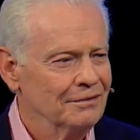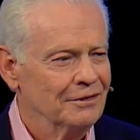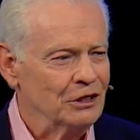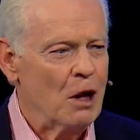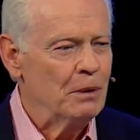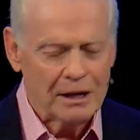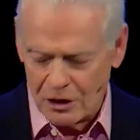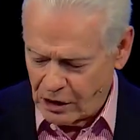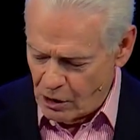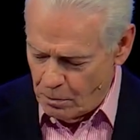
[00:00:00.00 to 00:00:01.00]
It's not
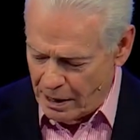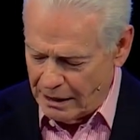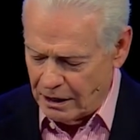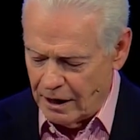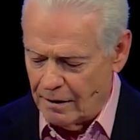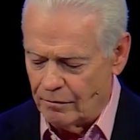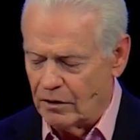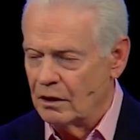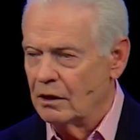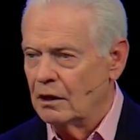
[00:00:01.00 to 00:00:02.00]
because they obeyed him.
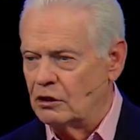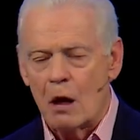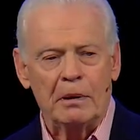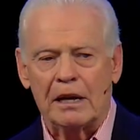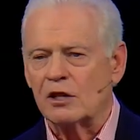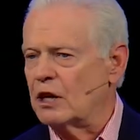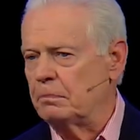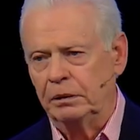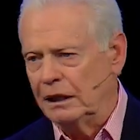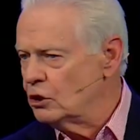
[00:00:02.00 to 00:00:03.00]
It's not because they
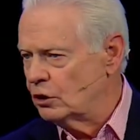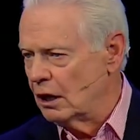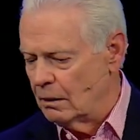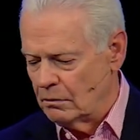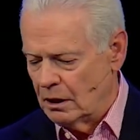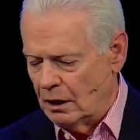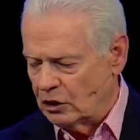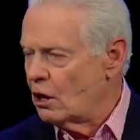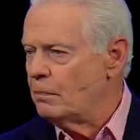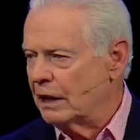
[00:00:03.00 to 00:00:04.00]
pleased him.
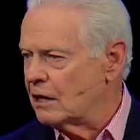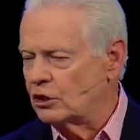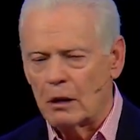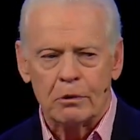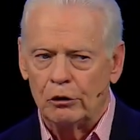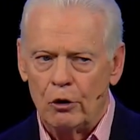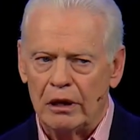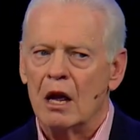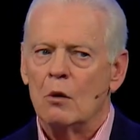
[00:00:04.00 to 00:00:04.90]
It's not because they were doing